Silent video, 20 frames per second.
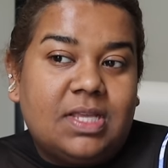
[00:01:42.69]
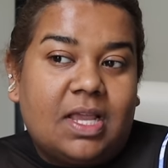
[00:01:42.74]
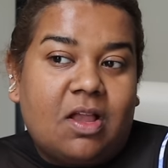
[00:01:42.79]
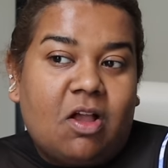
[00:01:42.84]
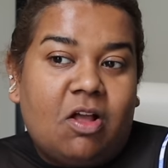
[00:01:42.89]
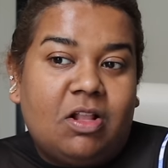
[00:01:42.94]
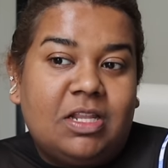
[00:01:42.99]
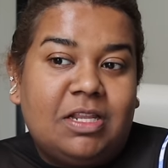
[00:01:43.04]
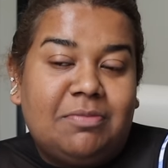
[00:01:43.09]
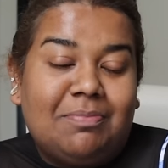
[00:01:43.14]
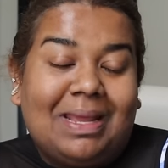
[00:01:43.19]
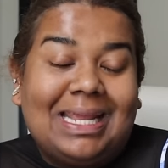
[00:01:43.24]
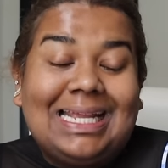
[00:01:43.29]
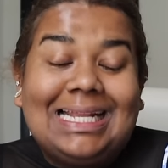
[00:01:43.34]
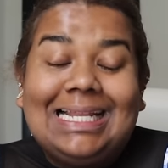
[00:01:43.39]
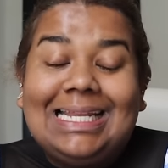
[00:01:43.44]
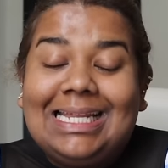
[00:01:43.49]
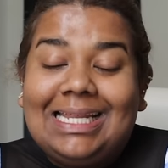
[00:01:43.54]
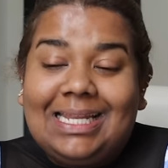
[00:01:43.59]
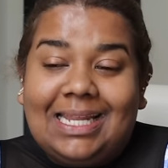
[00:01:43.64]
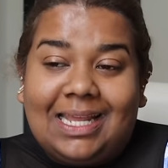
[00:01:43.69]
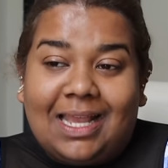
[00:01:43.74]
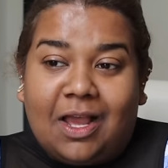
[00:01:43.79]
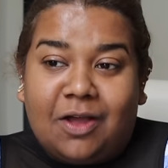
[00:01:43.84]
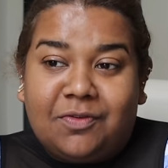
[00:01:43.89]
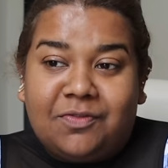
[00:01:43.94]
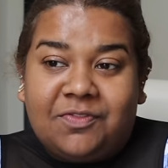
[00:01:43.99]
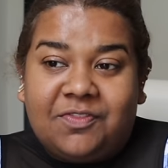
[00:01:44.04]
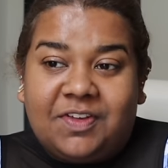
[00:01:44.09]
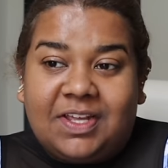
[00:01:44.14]
I call it my cleaning
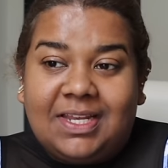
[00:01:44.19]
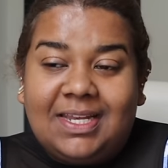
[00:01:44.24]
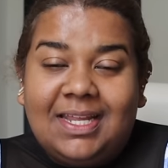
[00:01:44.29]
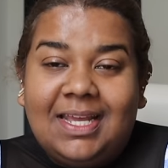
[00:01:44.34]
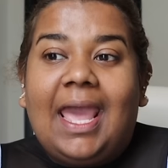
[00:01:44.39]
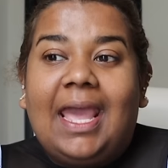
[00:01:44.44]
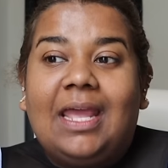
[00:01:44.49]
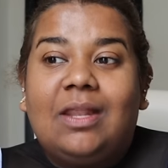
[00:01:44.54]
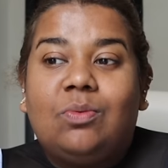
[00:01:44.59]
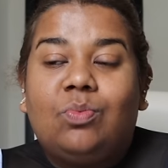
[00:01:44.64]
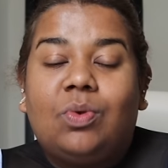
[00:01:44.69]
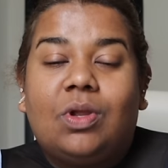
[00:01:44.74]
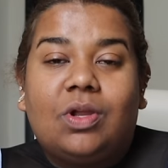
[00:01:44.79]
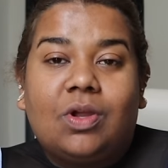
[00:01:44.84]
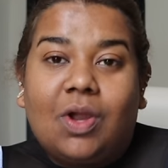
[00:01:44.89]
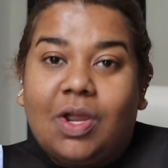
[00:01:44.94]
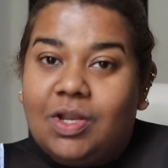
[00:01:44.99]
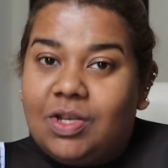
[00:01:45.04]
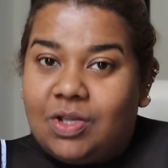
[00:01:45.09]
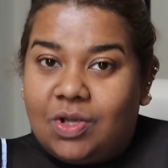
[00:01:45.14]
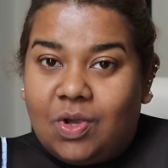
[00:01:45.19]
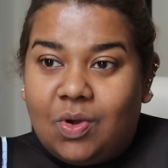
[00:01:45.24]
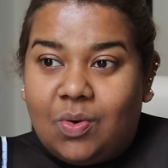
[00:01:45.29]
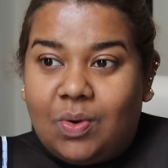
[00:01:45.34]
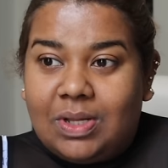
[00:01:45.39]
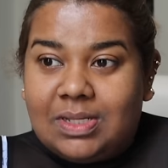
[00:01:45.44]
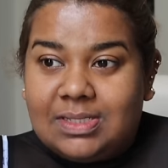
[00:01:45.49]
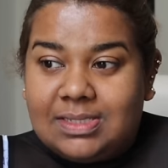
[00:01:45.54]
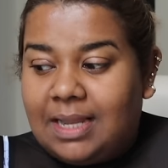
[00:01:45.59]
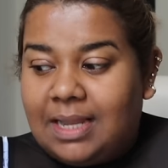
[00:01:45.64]
outfit and we're gonna go
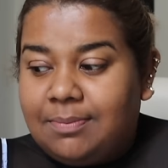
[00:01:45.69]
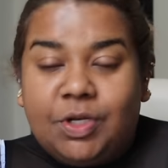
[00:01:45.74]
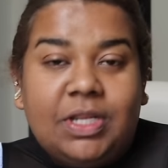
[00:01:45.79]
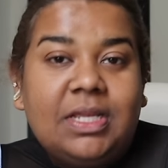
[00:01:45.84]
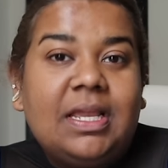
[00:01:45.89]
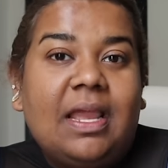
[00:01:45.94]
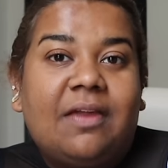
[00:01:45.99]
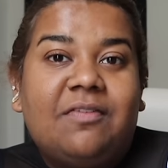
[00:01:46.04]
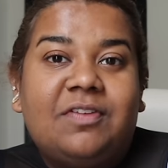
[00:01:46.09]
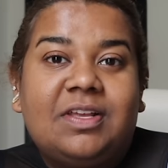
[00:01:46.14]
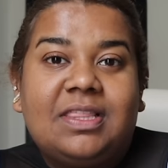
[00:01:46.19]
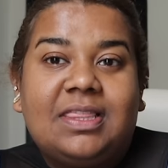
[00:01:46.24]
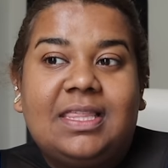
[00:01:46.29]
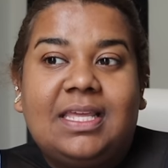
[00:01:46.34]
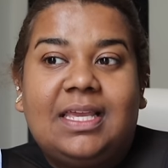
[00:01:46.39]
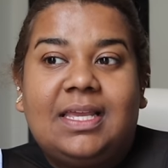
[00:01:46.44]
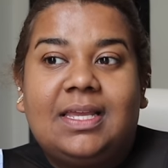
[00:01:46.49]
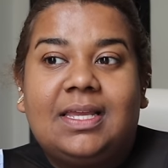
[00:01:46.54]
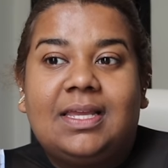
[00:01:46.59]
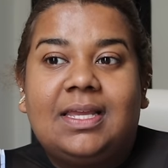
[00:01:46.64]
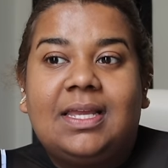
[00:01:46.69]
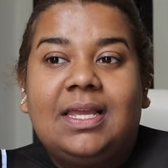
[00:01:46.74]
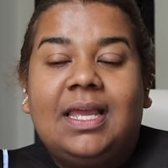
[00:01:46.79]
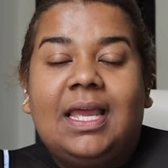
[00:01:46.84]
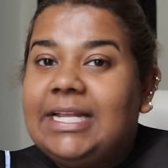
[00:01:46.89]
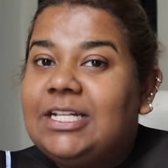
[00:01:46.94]
and start putting everything